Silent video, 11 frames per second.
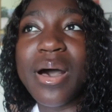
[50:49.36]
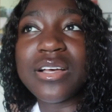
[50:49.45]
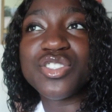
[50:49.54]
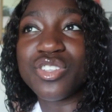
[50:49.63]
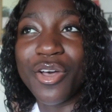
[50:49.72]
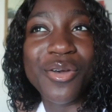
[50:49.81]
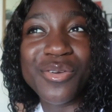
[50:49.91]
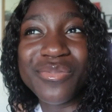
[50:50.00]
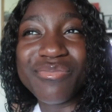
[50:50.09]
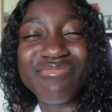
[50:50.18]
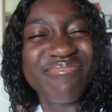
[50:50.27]

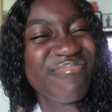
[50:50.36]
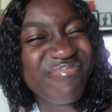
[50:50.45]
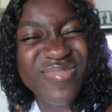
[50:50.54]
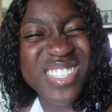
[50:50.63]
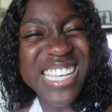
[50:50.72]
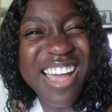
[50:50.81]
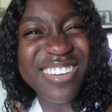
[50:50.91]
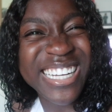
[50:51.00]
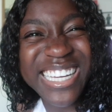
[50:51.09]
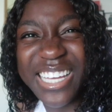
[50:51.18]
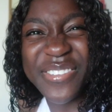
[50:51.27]
So
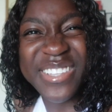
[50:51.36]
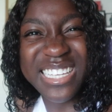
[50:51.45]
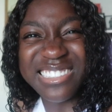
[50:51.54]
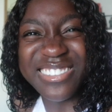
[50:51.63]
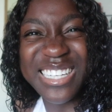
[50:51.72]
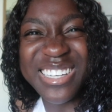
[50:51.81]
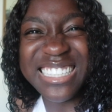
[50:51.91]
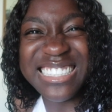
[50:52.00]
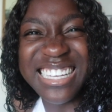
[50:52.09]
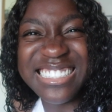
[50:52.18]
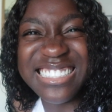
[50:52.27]
sorry if it doesn't really make
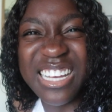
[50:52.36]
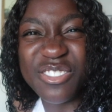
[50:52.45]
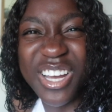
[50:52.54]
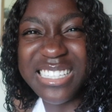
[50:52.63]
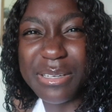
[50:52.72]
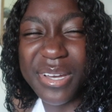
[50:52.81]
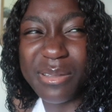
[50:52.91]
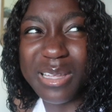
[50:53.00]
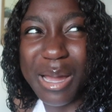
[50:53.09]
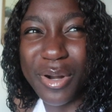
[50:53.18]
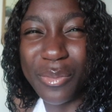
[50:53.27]
sense. I've tried to pick up
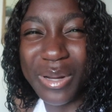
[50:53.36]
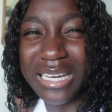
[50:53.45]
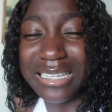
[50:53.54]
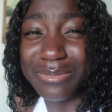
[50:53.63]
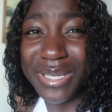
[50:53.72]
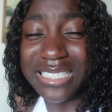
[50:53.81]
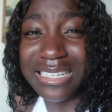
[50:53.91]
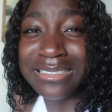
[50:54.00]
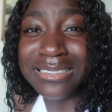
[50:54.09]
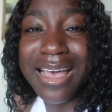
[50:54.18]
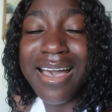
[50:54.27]
the camera where it does make
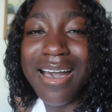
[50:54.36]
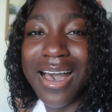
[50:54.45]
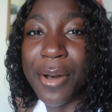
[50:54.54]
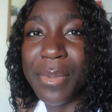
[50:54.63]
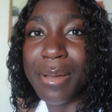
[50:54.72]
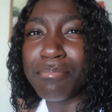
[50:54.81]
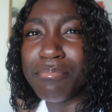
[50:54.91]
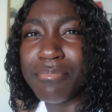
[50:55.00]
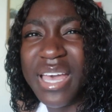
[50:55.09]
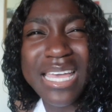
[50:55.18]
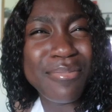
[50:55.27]
sense.
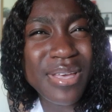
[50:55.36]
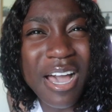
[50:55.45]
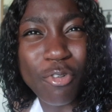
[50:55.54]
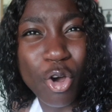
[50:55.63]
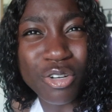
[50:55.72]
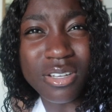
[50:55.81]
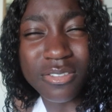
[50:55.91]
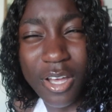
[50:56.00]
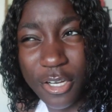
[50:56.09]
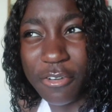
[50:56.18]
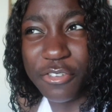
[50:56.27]
And maybe I've got
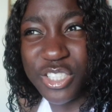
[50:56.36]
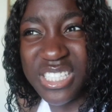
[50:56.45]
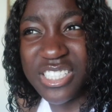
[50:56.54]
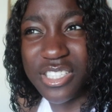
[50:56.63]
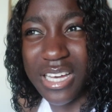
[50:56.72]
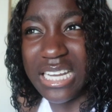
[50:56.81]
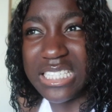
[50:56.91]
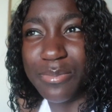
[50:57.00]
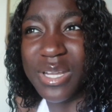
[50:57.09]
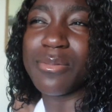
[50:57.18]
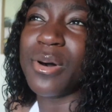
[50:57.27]
enough footage to kind of
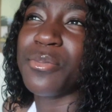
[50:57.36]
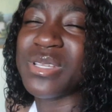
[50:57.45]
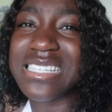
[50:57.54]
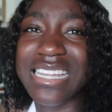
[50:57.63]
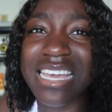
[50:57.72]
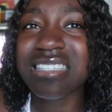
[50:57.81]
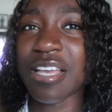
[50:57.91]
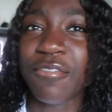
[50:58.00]
split them up into days.